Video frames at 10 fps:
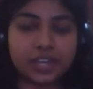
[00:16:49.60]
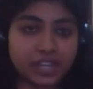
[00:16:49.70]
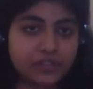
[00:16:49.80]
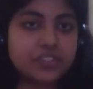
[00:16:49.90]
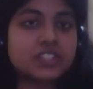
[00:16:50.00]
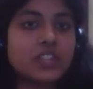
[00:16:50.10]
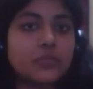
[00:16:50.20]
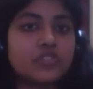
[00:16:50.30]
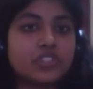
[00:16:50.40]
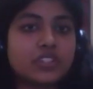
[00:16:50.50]
In every
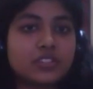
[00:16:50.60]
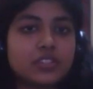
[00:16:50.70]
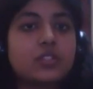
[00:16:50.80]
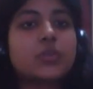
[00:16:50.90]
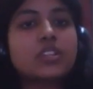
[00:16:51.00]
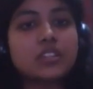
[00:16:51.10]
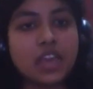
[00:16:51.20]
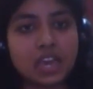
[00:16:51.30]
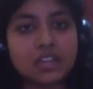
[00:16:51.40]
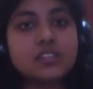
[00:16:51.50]
subject, you can
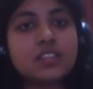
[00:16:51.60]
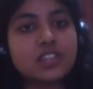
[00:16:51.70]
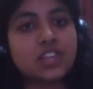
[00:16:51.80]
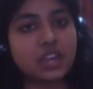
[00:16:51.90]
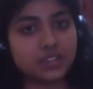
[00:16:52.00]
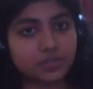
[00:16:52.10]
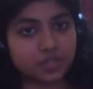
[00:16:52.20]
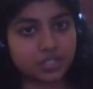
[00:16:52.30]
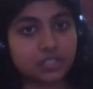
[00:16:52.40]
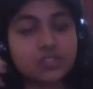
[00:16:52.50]
add such
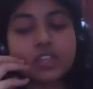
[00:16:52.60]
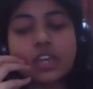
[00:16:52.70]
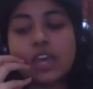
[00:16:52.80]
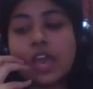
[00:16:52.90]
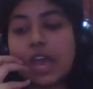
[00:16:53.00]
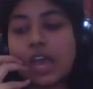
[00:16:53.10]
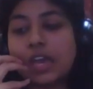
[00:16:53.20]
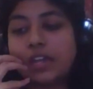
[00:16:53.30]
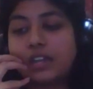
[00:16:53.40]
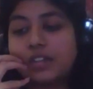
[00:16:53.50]
activities.
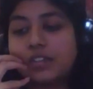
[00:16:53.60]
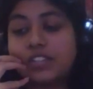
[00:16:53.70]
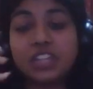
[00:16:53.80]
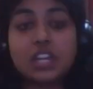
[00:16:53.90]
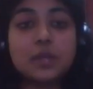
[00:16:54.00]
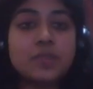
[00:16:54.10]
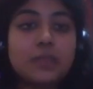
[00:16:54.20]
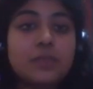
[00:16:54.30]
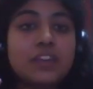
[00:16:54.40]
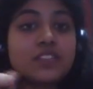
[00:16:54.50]
And Ritika
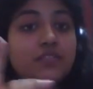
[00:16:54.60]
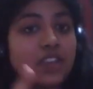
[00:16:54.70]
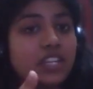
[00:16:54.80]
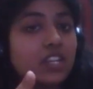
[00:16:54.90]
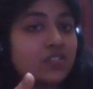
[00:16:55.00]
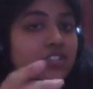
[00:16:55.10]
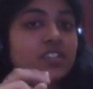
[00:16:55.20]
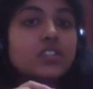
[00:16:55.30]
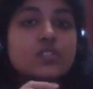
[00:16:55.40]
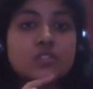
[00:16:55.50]
ma'am has a very
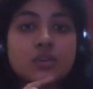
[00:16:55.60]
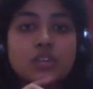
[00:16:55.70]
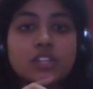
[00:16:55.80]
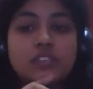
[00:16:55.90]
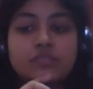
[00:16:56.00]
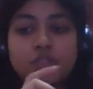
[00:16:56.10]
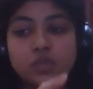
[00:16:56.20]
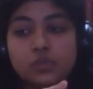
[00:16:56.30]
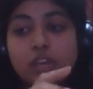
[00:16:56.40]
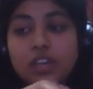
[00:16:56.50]
interesting story for
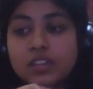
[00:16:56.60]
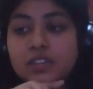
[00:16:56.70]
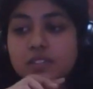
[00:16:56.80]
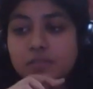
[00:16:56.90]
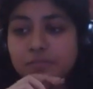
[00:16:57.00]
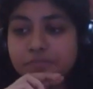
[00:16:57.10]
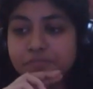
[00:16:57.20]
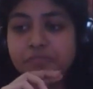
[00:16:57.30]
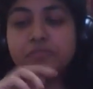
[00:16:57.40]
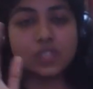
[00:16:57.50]
you guys.
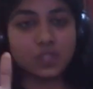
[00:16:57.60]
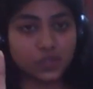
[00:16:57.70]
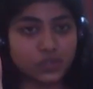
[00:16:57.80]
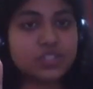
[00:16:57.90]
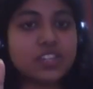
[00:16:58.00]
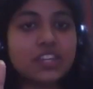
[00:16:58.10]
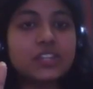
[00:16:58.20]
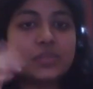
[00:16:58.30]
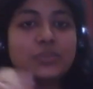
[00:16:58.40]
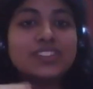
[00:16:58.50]
So stay
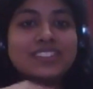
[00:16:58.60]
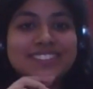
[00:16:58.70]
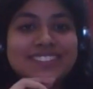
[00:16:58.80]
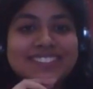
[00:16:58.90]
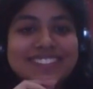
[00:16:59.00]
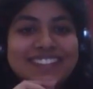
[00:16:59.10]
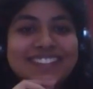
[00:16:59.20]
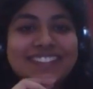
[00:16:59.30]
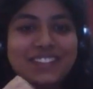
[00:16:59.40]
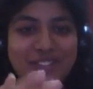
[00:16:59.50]
tuned.
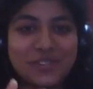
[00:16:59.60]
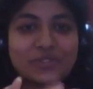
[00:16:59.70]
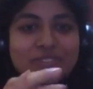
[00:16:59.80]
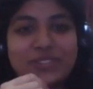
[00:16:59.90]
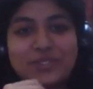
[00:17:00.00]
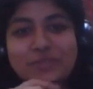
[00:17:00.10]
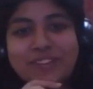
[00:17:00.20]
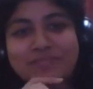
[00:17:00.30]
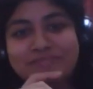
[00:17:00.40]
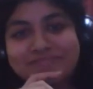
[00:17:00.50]
Over to you,
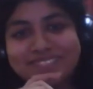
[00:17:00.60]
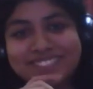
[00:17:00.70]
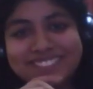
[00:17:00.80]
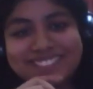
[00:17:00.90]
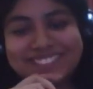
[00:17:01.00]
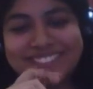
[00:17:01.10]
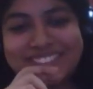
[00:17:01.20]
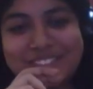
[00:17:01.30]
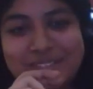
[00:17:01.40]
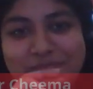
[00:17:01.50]

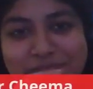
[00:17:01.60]
ma'am.